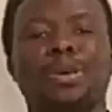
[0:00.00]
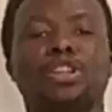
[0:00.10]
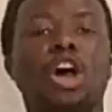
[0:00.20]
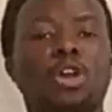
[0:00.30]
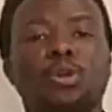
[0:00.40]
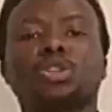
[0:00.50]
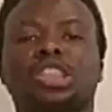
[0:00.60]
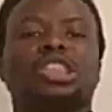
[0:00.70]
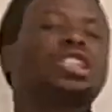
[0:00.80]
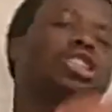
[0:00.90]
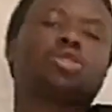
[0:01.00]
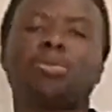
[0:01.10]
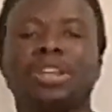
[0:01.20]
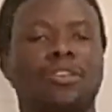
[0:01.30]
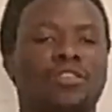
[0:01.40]
Spirit, you cease
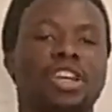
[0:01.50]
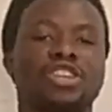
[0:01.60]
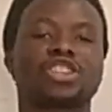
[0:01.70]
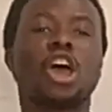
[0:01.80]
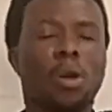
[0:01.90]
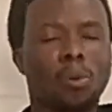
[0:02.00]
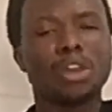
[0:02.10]
to be in the flesh.